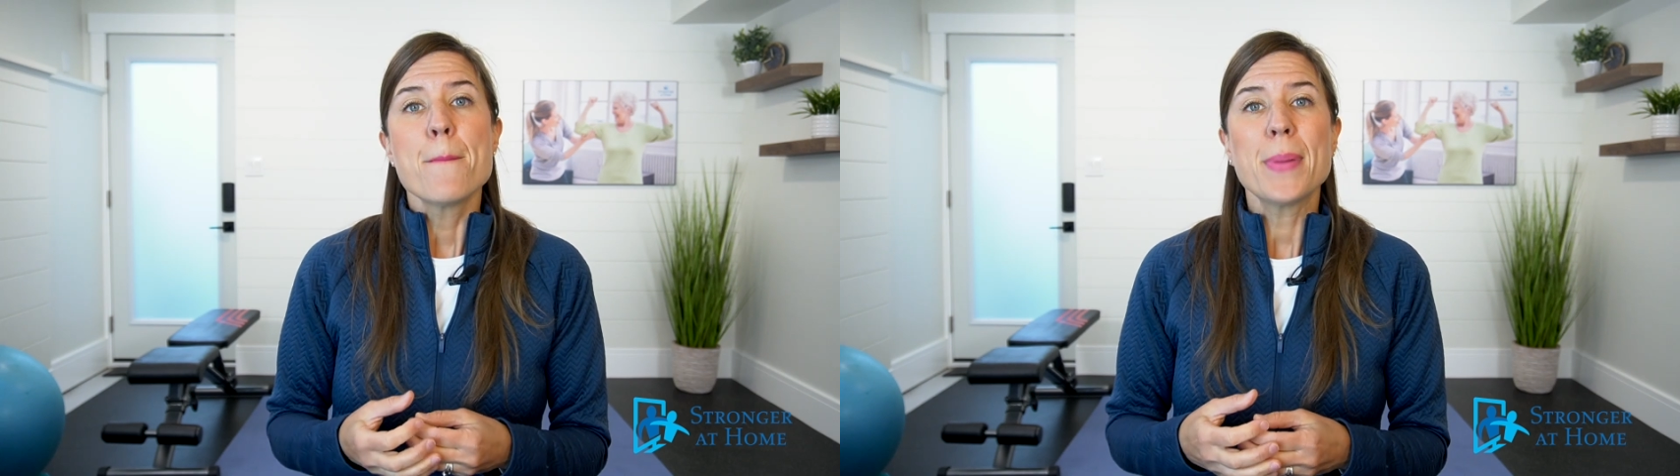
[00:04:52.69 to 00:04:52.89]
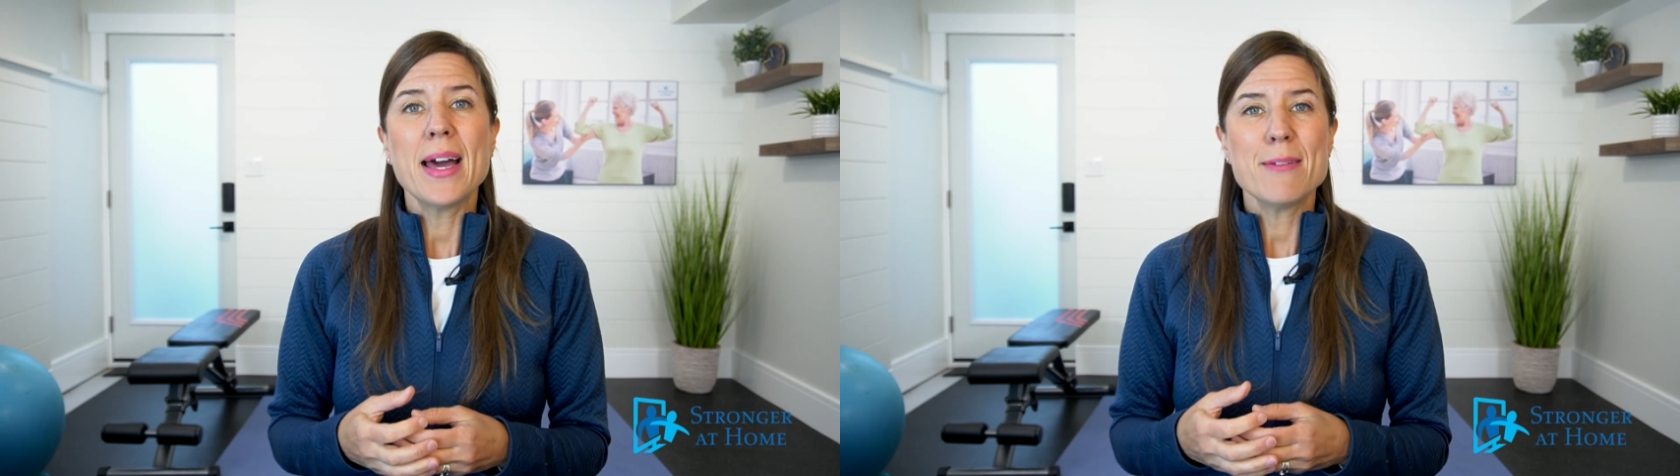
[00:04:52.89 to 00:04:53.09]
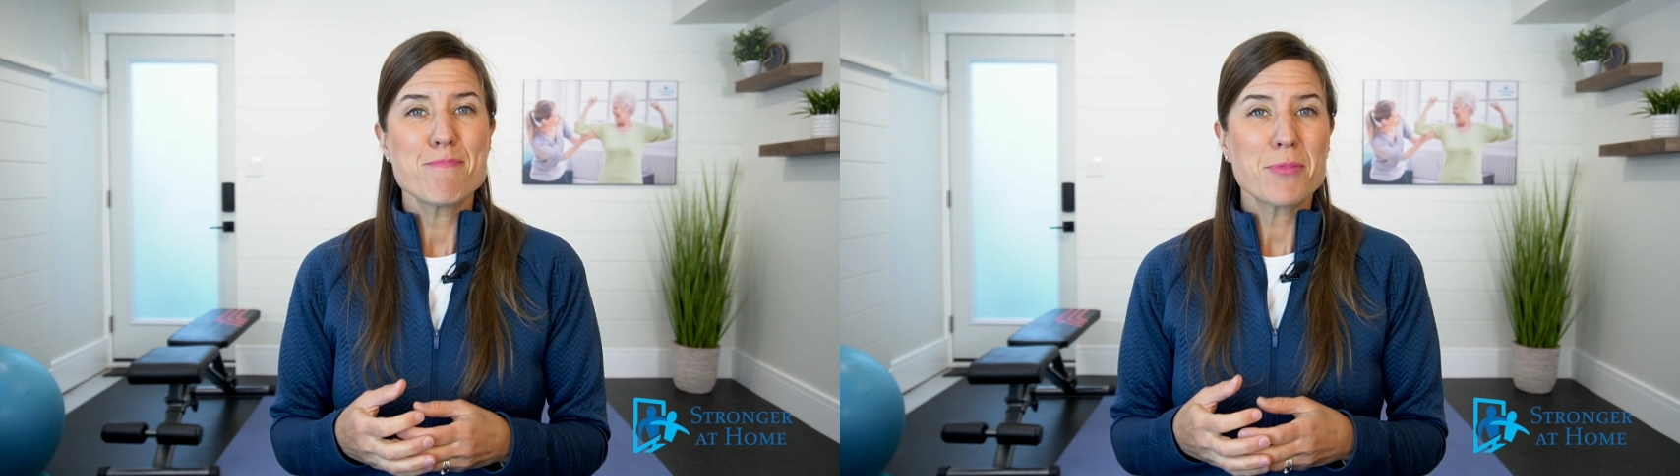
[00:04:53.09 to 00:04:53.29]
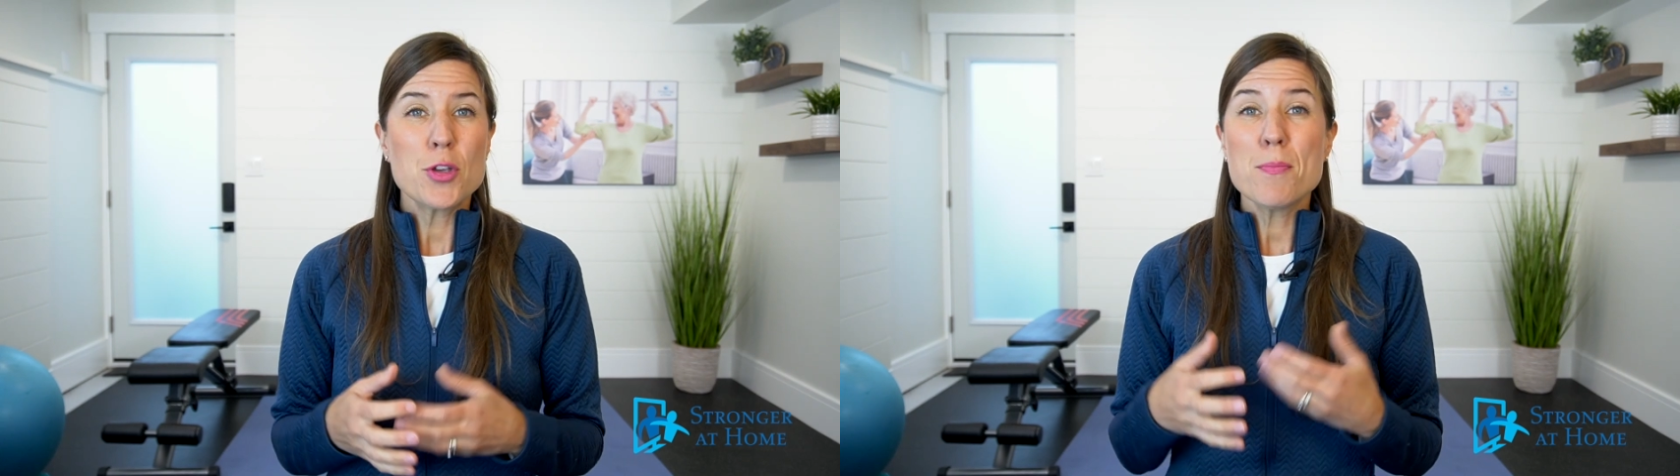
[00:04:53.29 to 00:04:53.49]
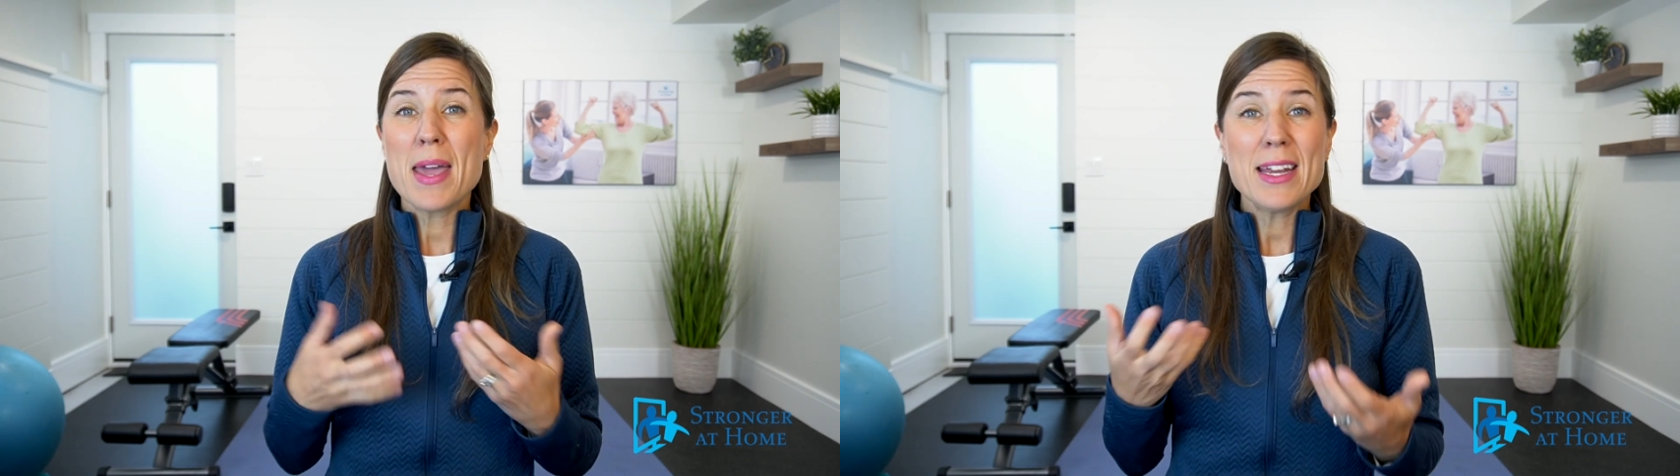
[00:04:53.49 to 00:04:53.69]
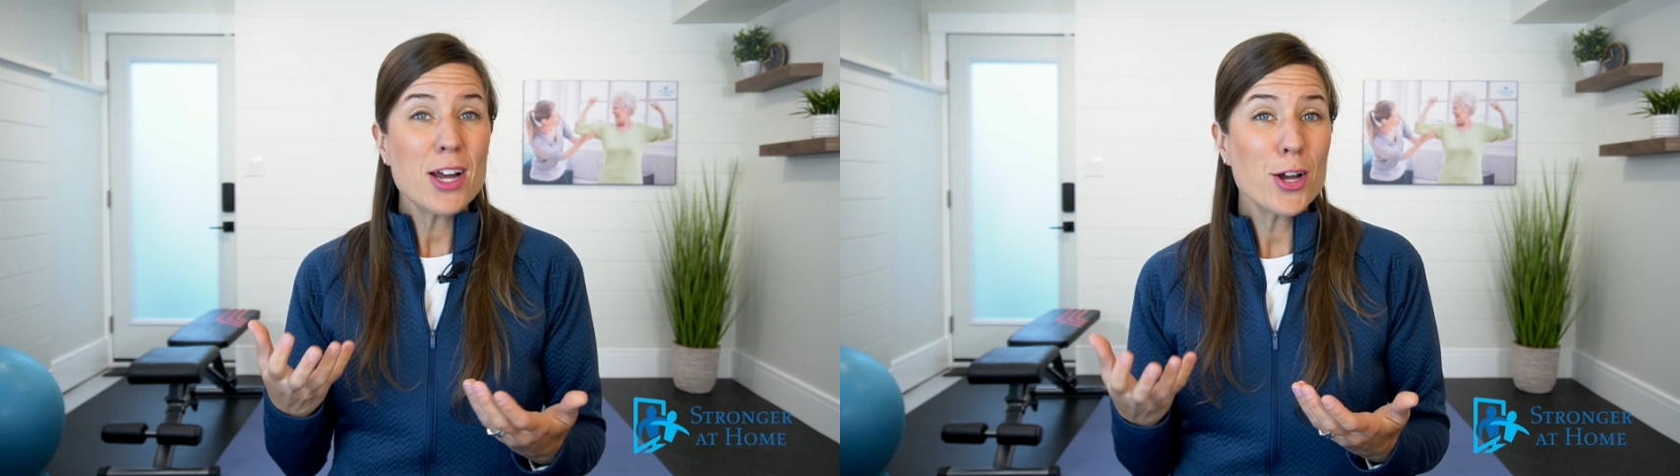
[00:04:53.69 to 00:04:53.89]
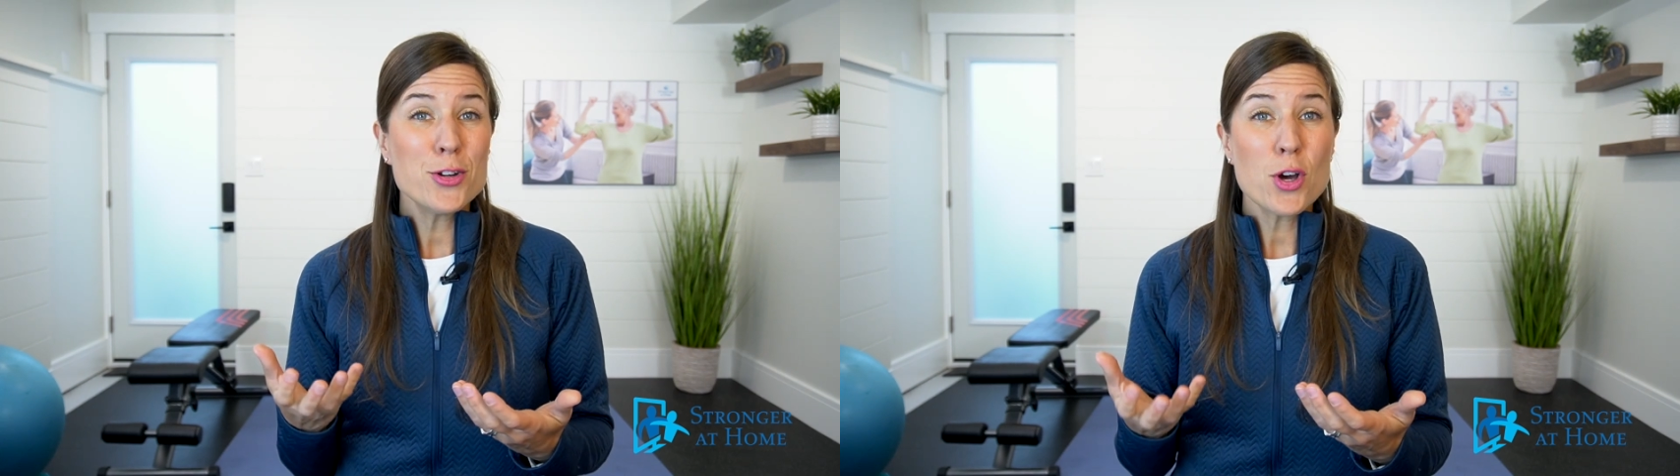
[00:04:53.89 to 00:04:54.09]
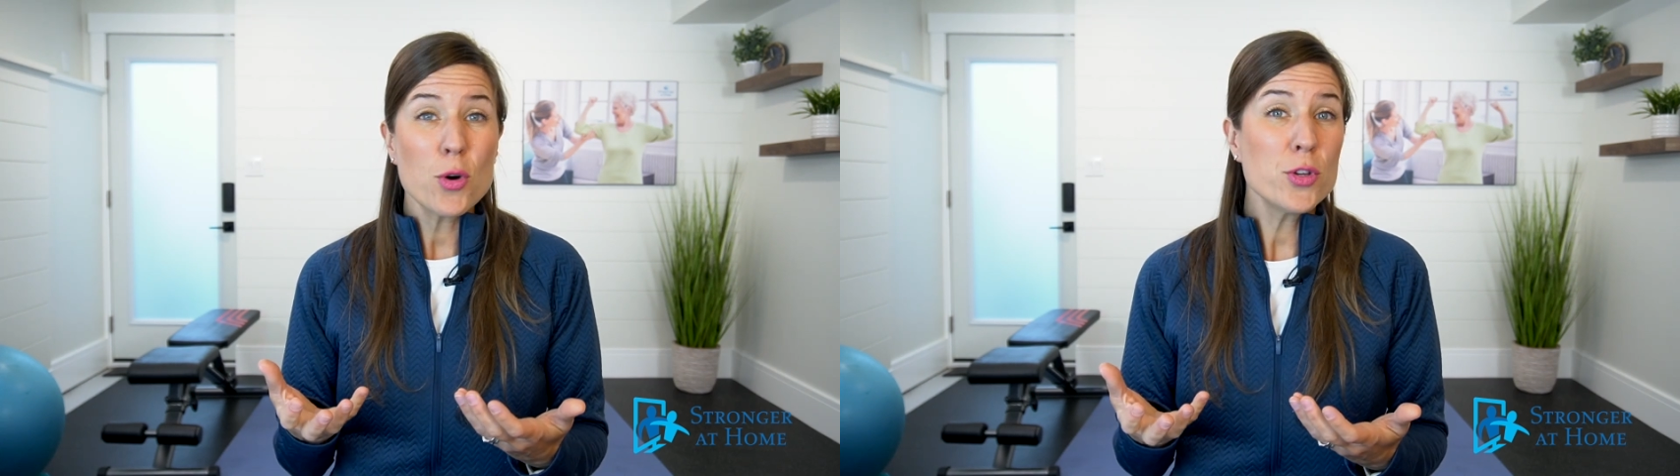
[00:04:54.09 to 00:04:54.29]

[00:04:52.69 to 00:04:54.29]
but you may not know